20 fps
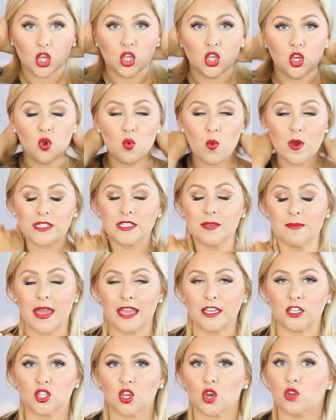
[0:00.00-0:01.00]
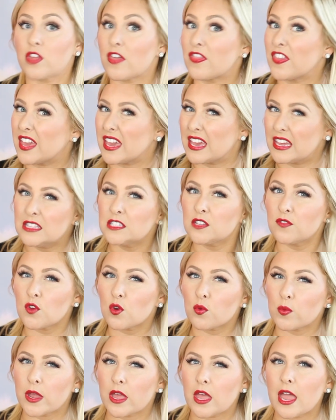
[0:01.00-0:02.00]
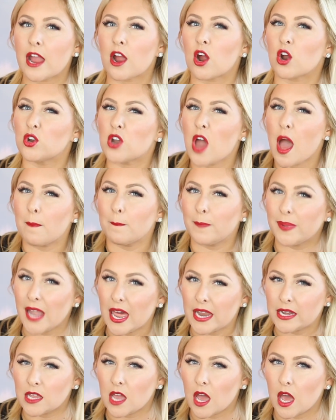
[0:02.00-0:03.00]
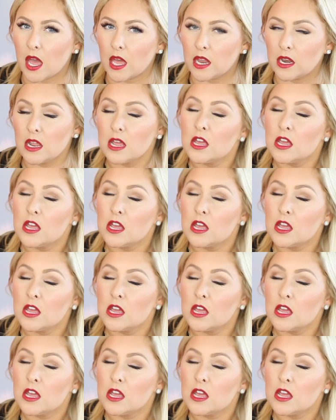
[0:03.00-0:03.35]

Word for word: you want to make sure that the ends of your real hair are not blunt cut.